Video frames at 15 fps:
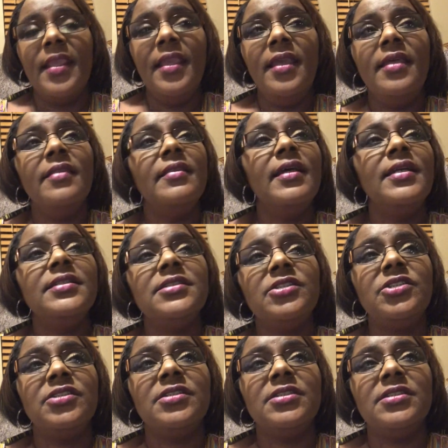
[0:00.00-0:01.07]
And
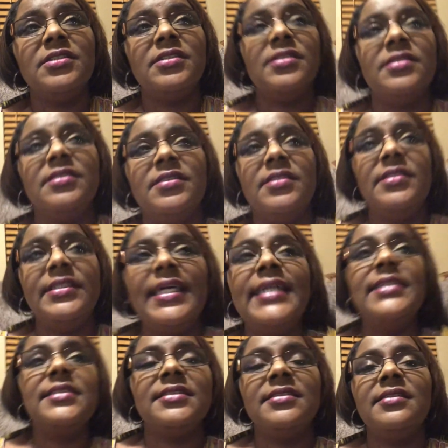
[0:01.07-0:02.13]
that's
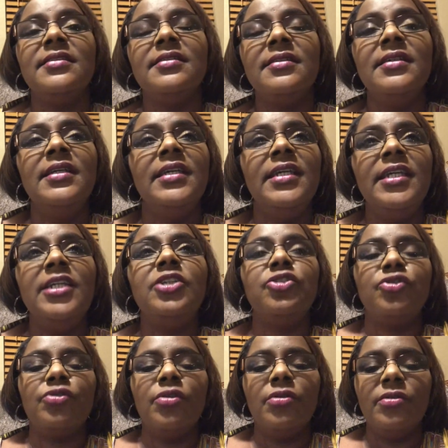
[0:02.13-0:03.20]
the
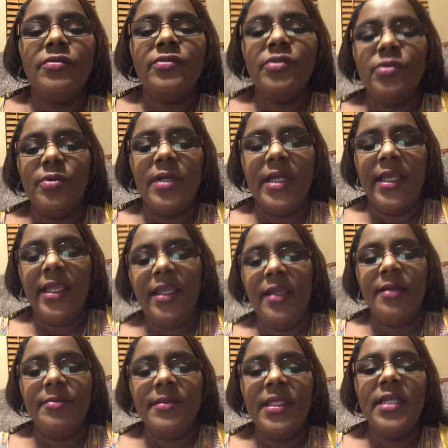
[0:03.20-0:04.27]
intro of who I
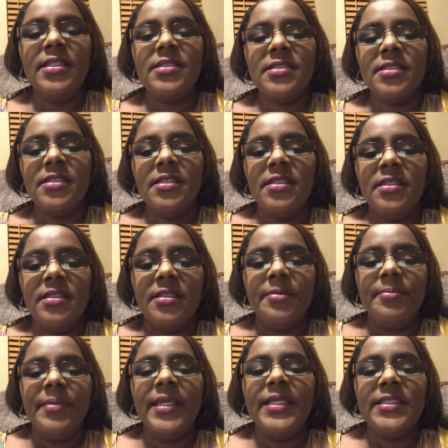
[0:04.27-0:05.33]
am. That's the
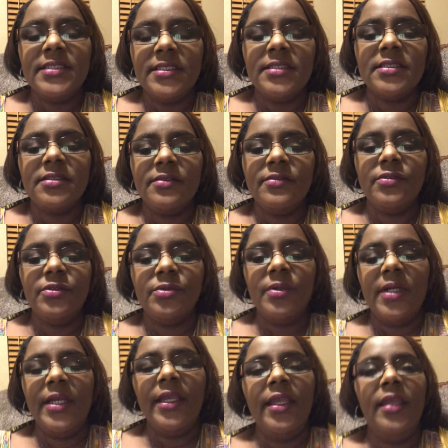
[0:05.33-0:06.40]
basis of who
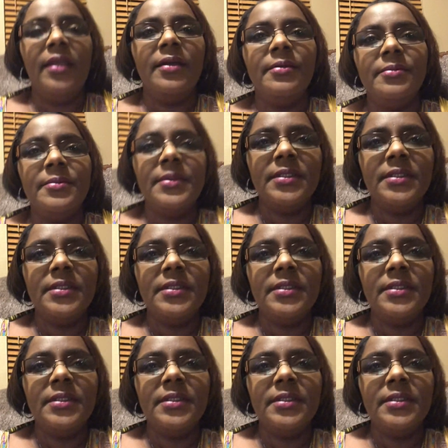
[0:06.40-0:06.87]
I am.